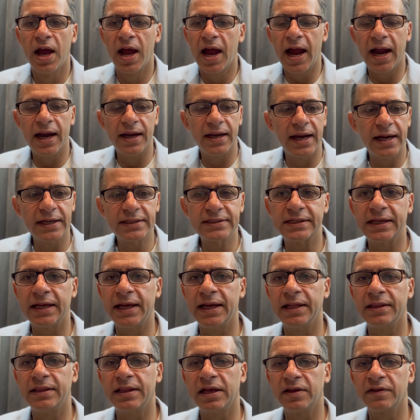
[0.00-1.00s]
and let's
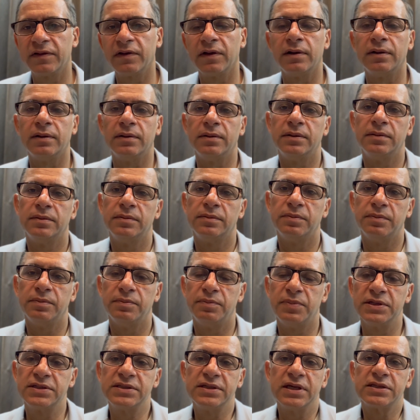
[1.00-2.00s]
say there is a
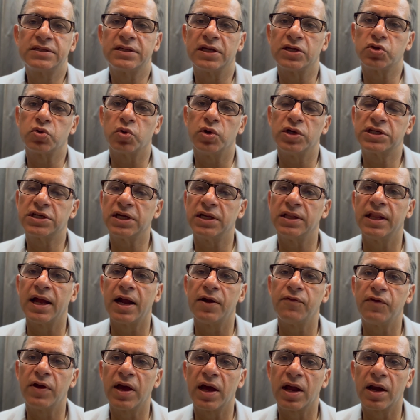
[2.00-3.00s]
business situation that